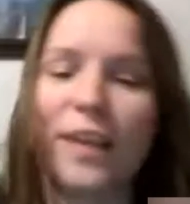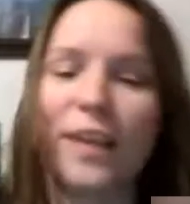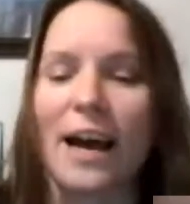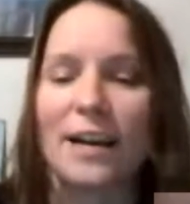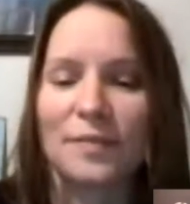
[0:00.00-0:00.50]

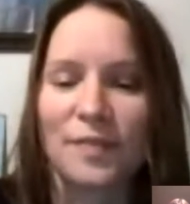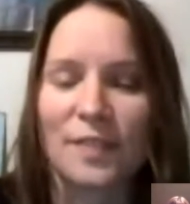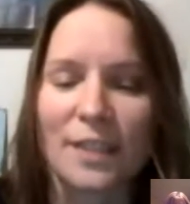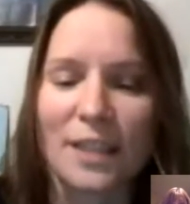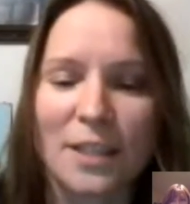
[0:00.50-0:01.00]
and all of
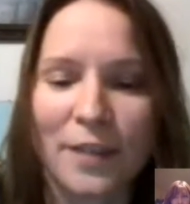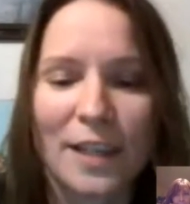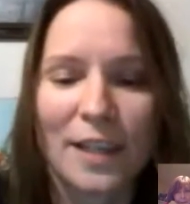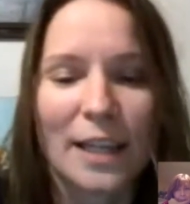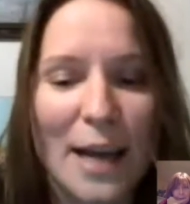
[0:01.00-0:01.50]
that.
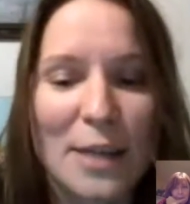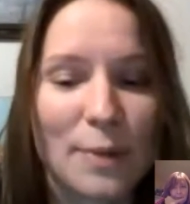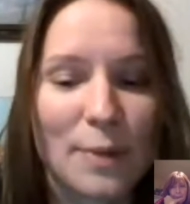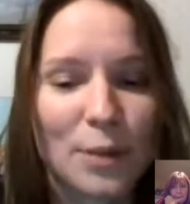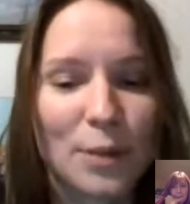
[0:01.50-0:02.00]
Because if it had
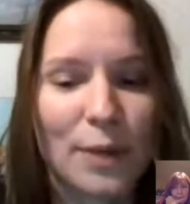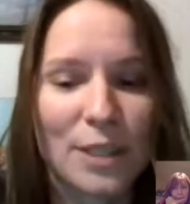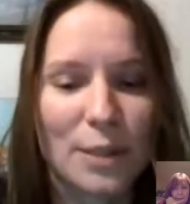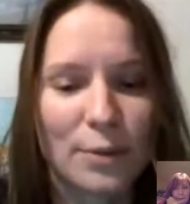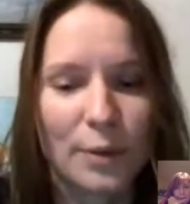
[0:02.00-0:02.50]
asked me
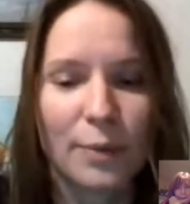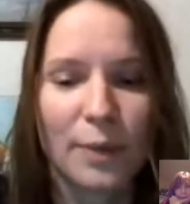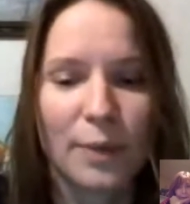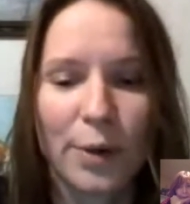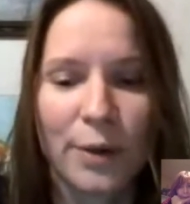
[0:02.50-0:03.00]
those questions,
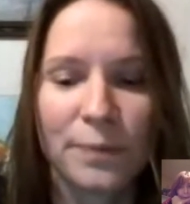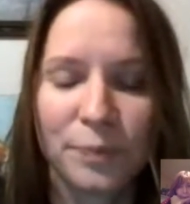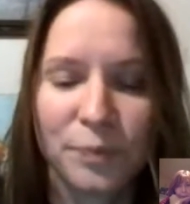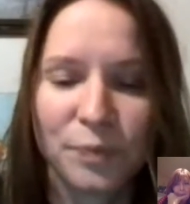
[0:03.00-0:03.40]
we would have been lower.